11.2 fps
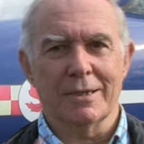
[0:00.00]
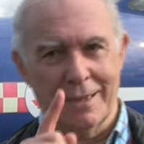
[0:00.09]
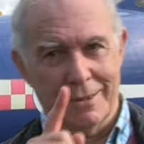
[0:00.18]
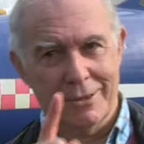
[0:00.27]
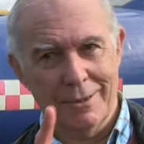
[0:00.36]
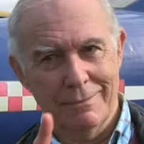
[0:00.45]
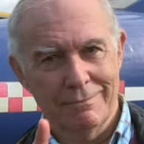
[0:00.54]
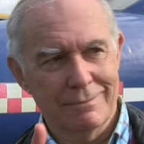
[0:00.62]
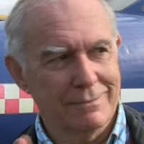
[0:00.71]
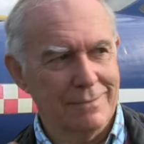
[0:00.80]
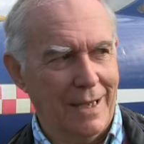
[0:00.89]
sent you,
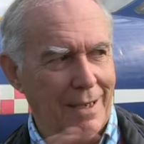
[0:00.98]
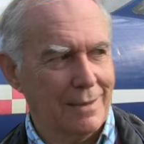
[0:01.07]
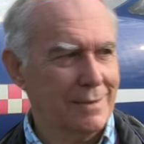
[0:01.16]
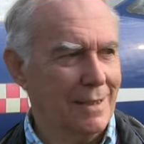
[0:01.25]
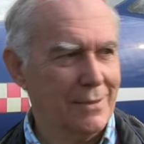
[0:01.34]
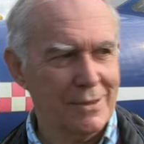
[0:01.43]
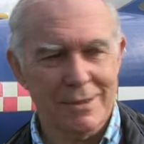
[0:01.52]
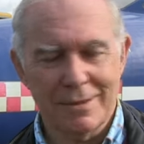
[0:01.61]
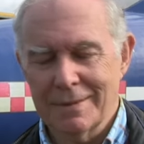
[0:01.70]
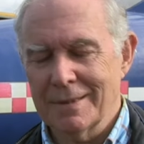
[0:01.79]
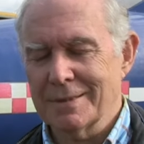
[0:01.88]

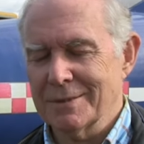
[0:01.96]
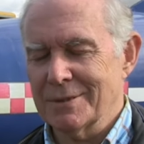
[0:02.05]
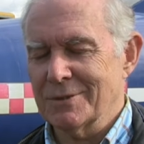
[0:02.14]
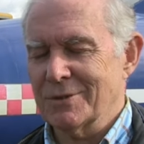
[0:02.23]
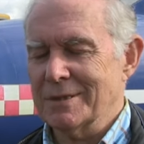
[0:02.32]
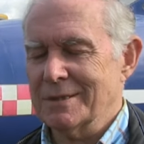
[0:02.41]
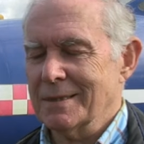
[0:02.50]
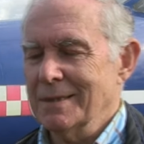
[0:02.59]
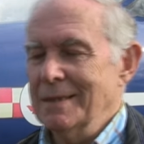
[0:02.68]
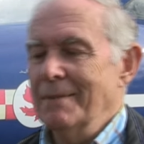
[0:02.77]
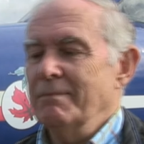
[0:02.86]
this is interesting.
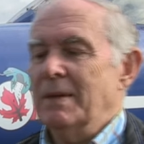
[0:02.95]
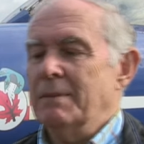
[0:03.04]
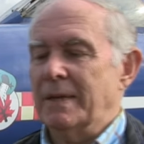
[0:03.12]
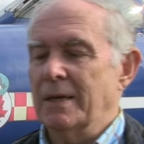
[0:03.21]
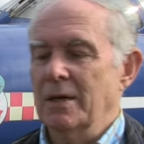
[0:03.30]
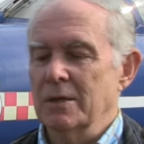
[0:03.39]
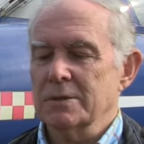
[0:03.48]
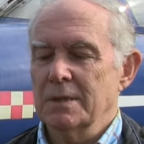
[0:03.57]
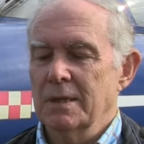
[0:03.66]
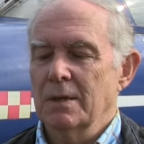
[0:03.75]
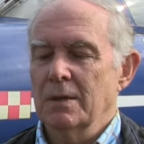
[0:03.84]

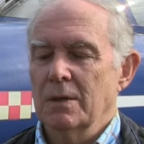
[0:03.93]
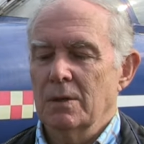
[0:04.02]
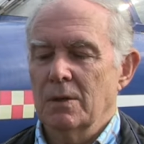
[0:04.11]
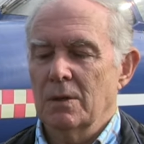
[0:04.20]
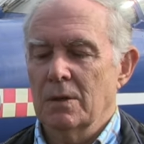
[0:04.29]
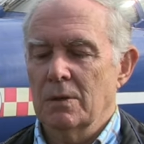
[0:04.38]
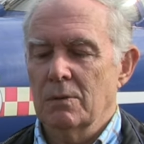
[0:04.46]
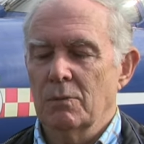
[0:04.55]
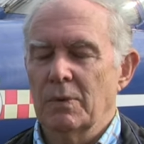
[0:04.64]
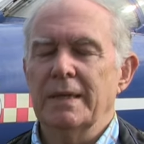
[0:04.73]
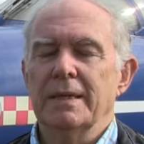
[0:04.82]
Because
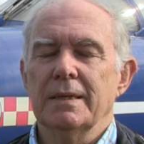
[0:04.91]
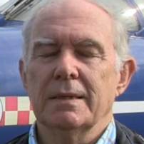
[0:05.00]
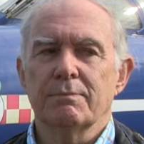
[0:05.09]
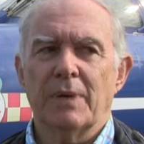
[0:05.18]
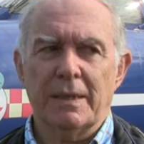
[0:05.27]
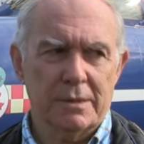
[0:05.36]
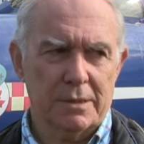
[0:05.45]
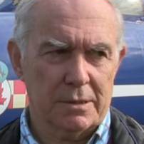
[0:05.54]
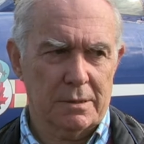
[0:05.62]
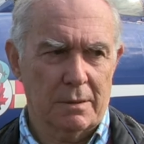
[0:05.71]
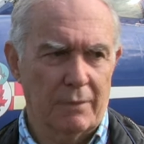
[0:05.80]
we
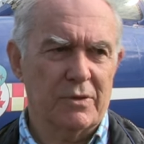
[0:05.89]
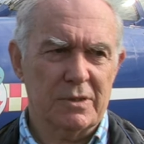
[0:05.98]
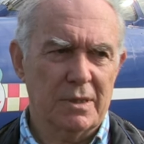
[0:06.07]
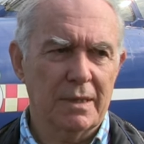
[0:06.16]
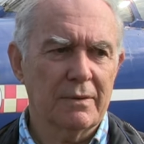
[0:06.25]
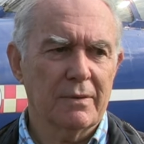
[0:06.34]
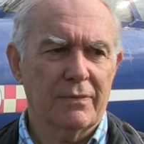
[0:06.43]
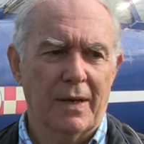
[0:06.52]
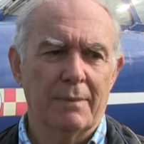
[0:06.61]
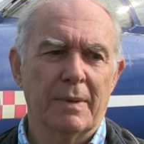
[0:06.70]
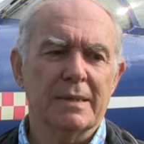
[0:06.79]
practiced, obviously, a
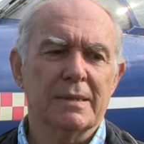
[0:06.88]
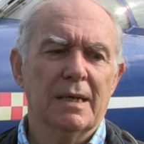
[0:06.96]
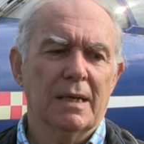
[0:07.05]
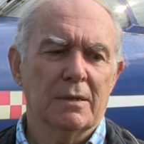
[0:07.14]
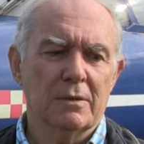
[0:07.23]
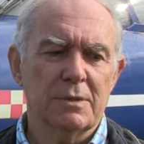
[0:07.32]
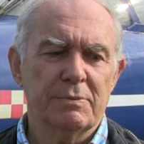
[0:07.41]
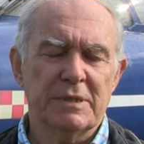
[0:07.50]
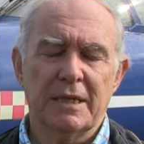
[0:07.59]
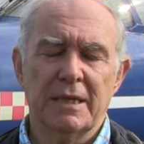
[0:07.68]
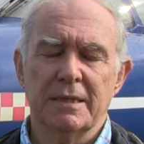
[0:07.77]
fair bit. And on this
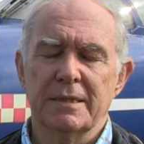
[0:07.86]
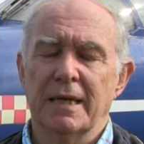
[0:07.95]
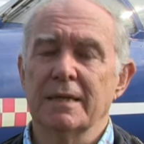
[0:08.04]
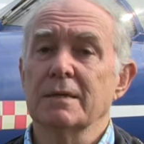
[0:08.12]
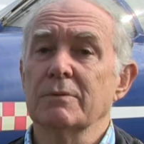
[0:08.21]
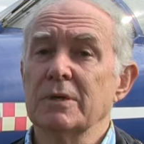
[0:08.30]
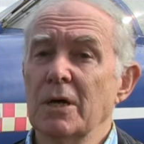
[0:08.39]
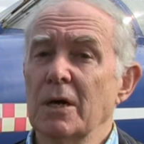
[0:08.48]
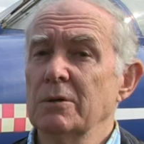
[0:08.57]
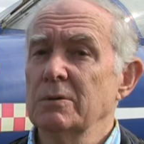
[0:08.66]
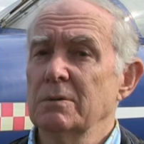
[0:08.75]
particular day, there were
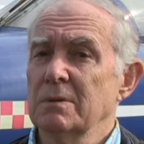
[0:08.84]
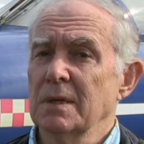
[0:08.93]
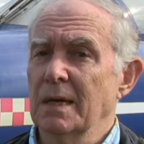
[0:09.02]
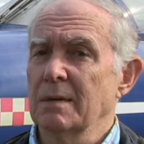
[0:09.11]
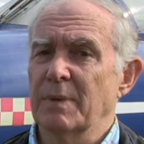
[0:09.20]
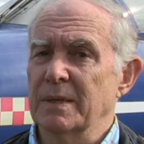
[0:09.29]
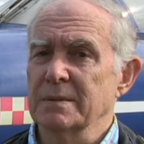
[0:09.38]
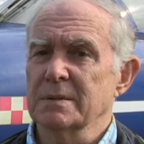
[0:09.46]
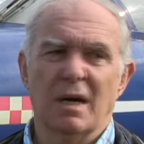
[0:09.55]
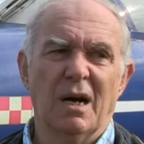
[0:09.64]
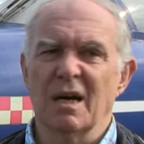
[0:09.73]
no
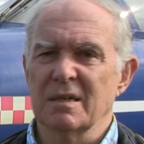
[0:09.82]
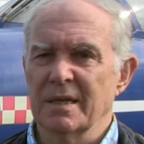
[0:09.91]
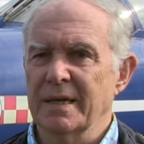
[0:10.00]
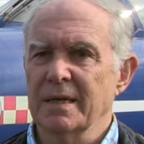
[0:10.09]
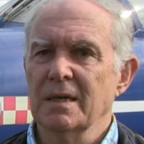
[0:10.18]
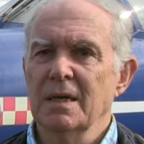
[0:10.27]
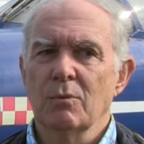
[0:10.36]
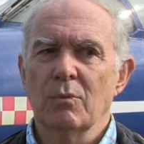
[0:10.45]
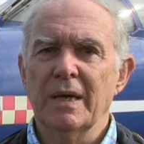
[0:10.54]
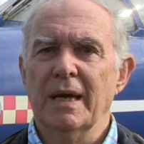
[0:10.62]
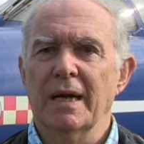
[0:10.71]
aeroplanes, or hardly any.
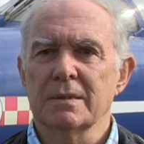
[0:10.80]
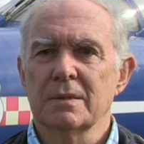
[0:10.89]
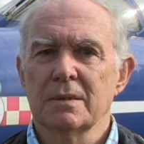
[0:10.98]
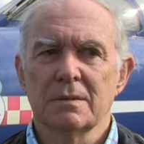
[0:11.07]
We had